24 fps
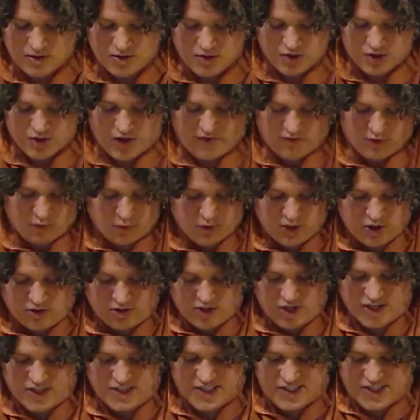So after when you're
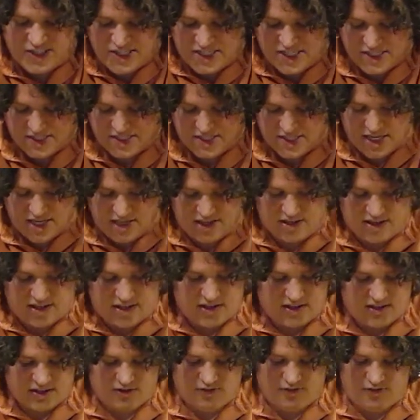done seasoning
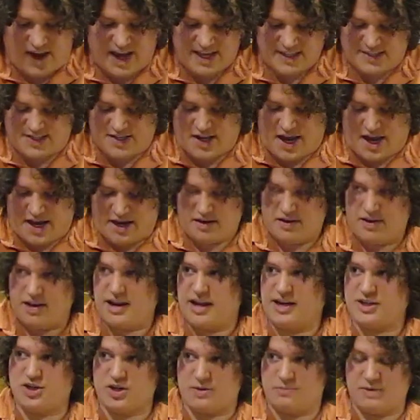the fat side,
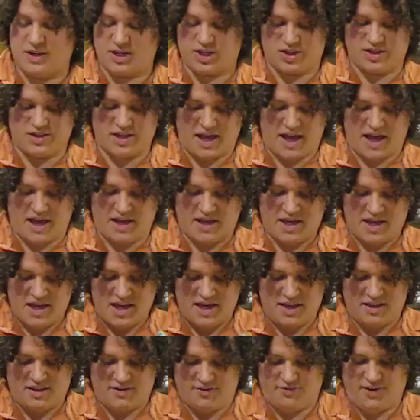I should mention that
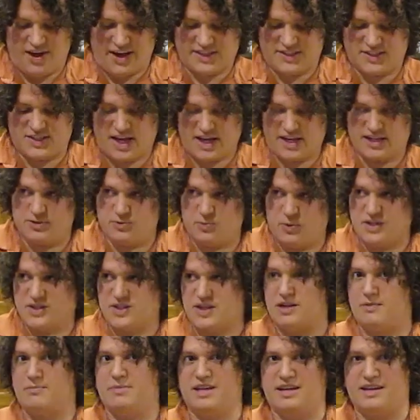the fat side is what's
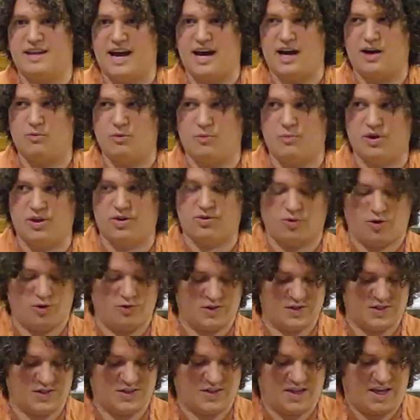going to be down when we throw
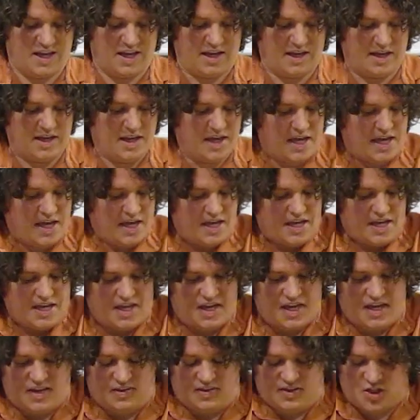this thing
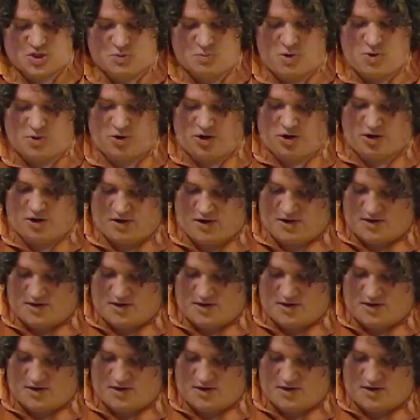in the smoker.